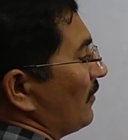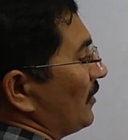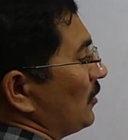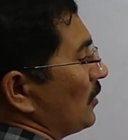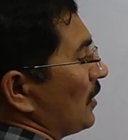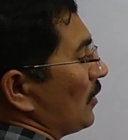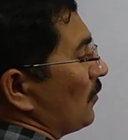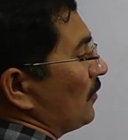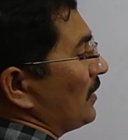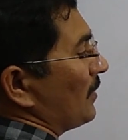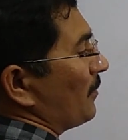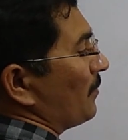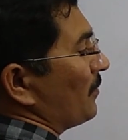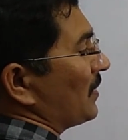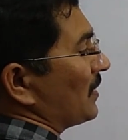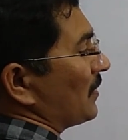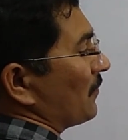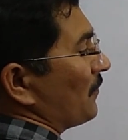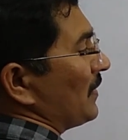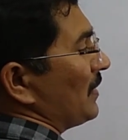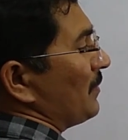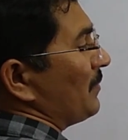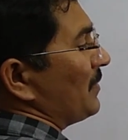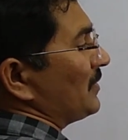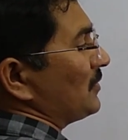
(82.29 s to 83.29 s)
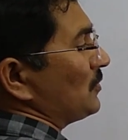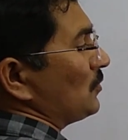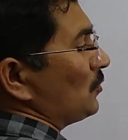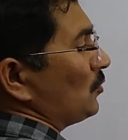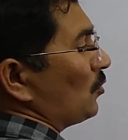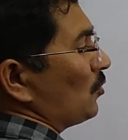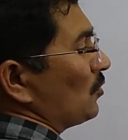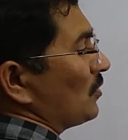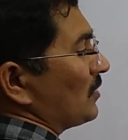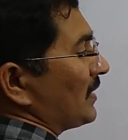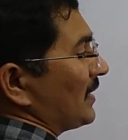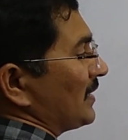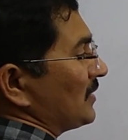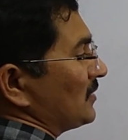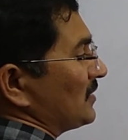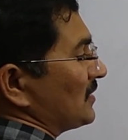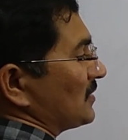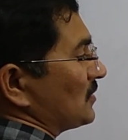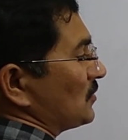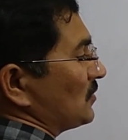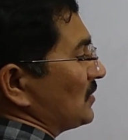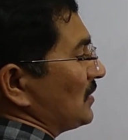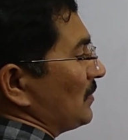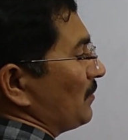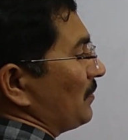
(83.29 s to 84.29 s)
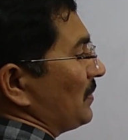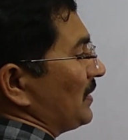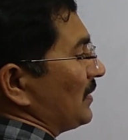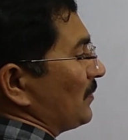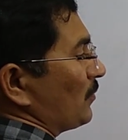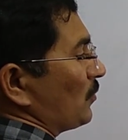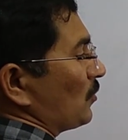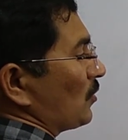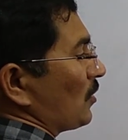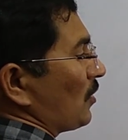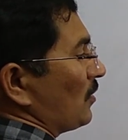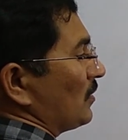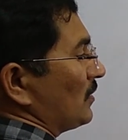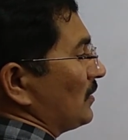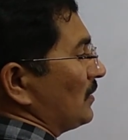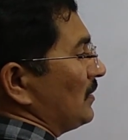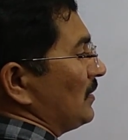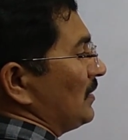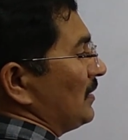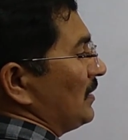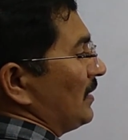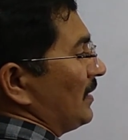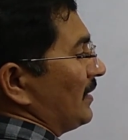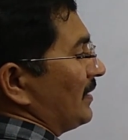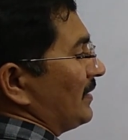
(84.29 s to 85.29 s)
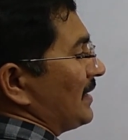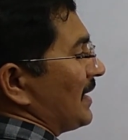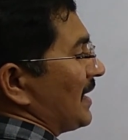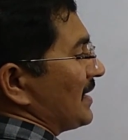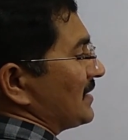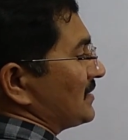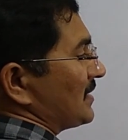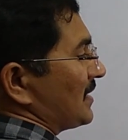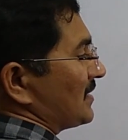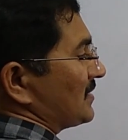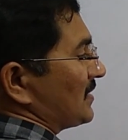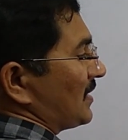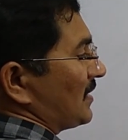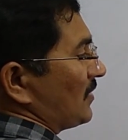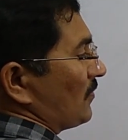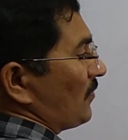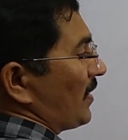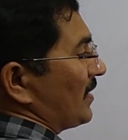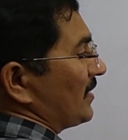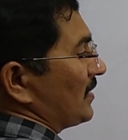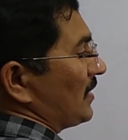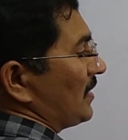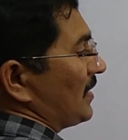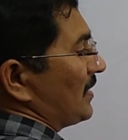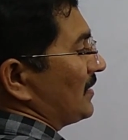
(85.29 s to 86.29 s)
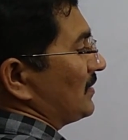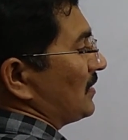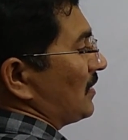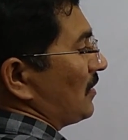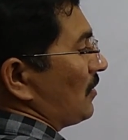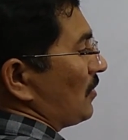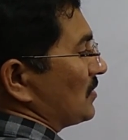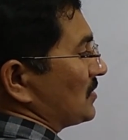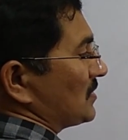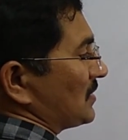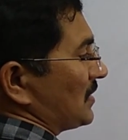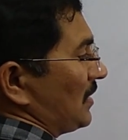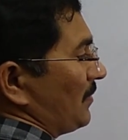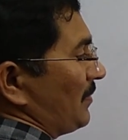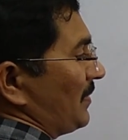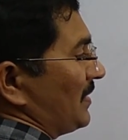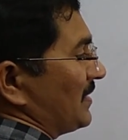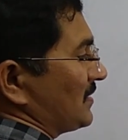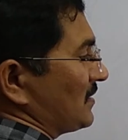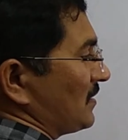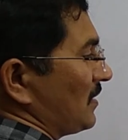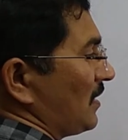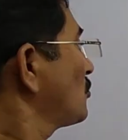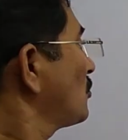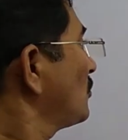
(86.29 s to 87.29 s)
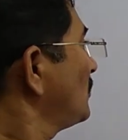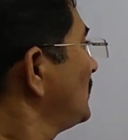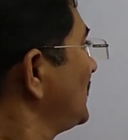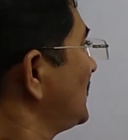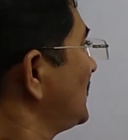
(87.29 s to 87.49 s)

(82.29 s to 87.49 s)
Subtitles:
When you have a number of elements, you don't write, just simply put on dash dash and finally write the last elements. So